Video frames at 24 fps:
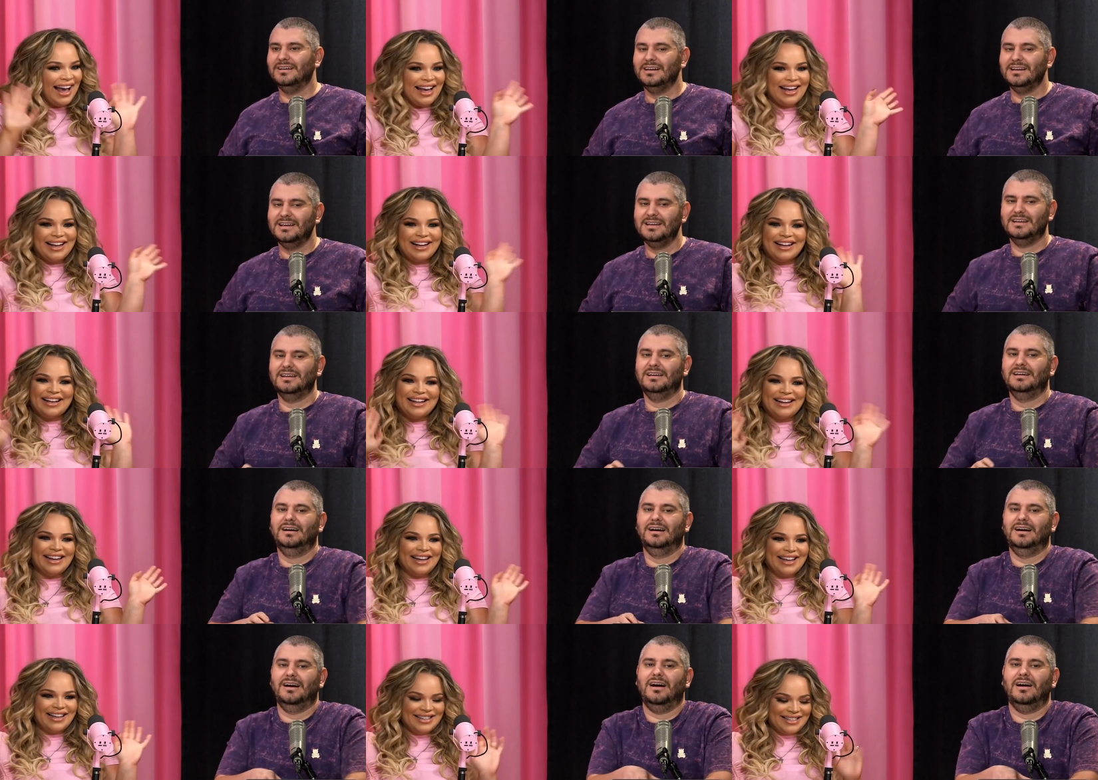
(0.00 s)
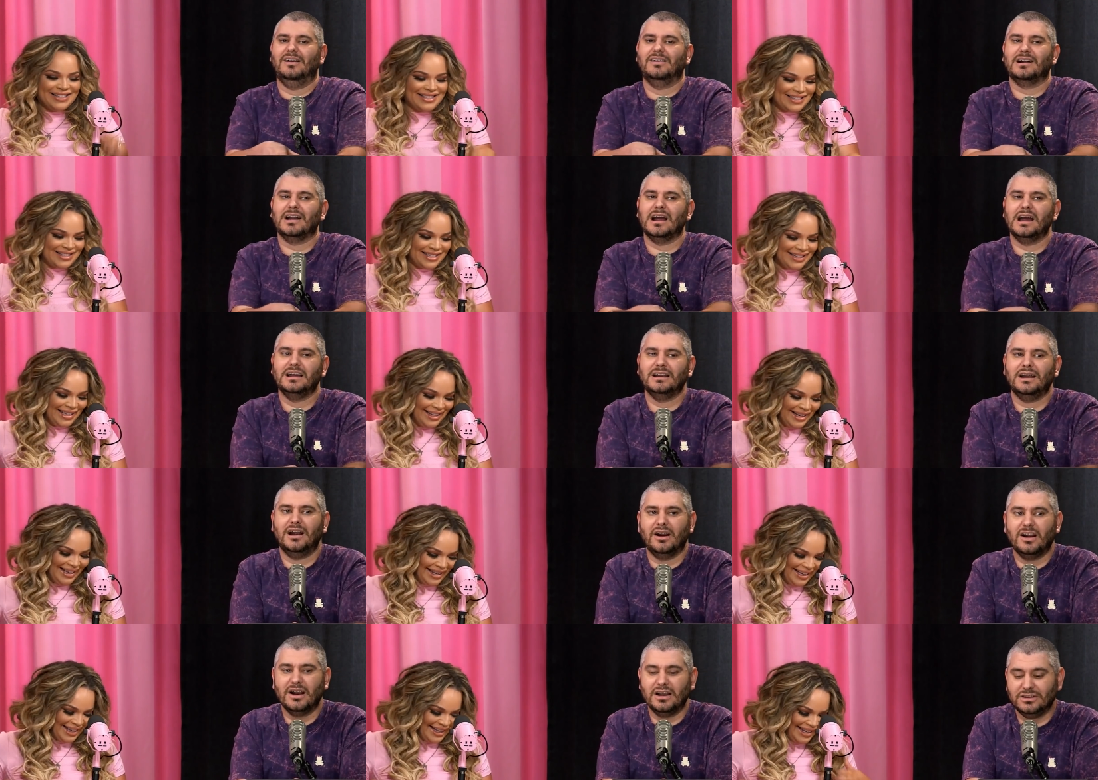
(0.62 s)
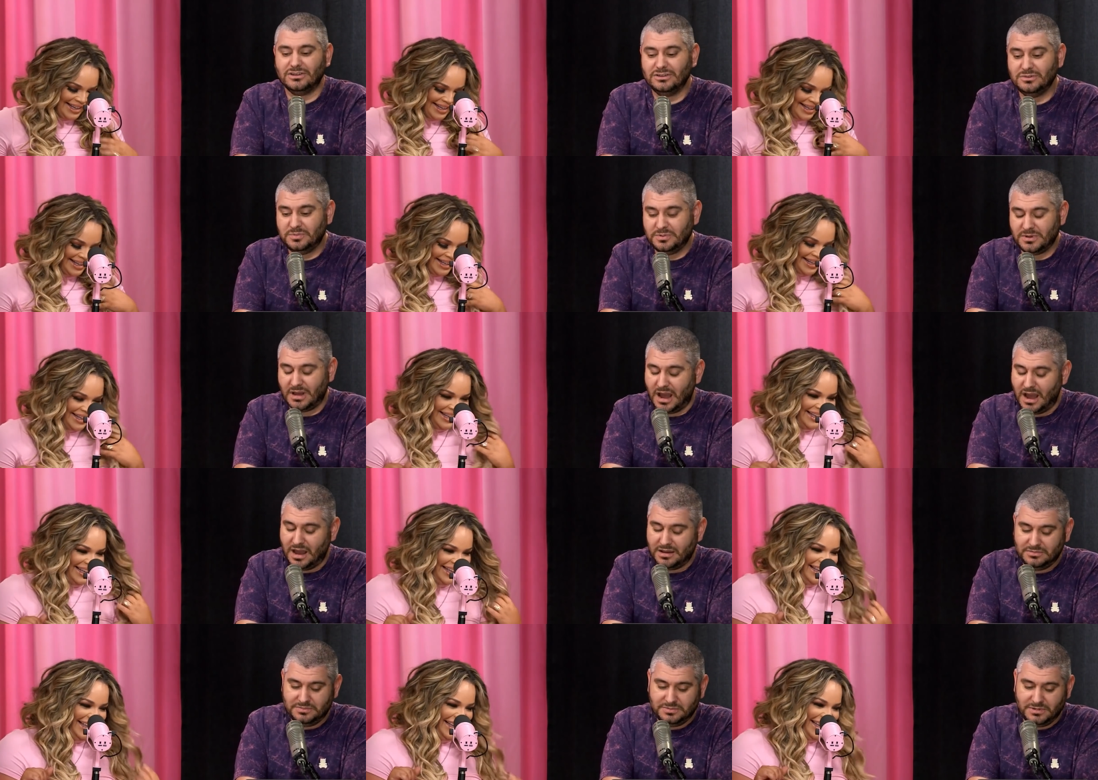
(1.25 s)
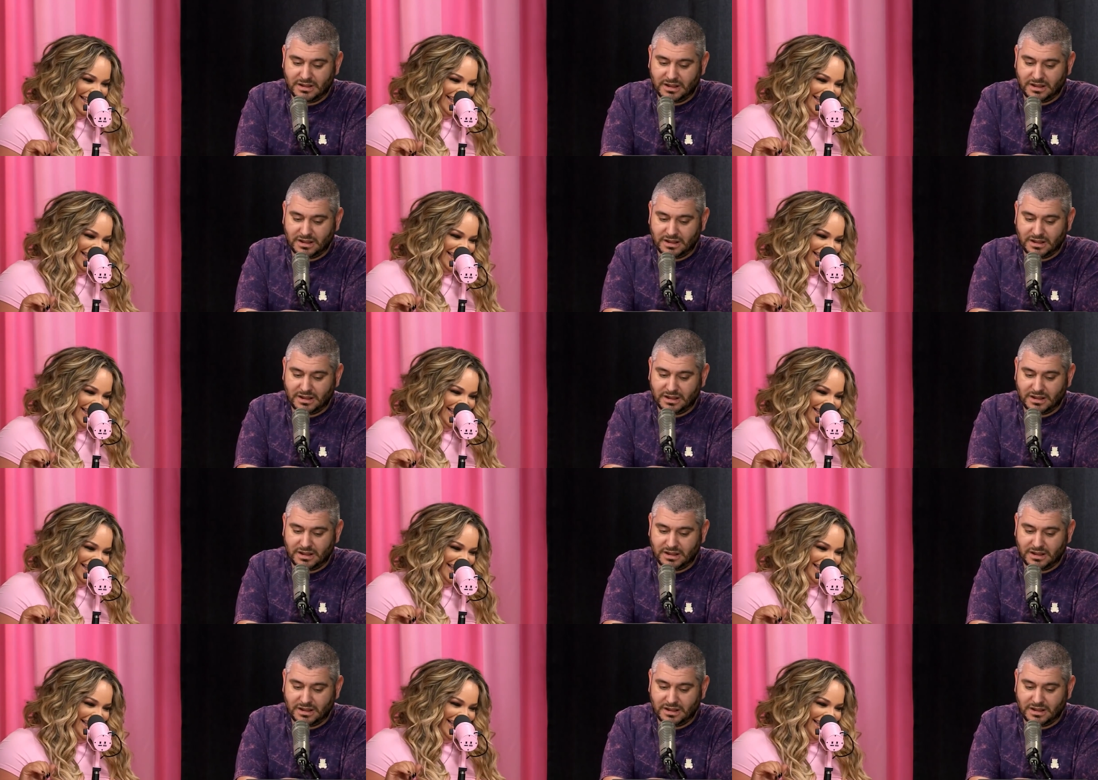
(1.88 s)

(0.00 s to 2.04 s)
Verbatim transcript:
Speaker 1: I couldn't. All right, all right. You, I'd be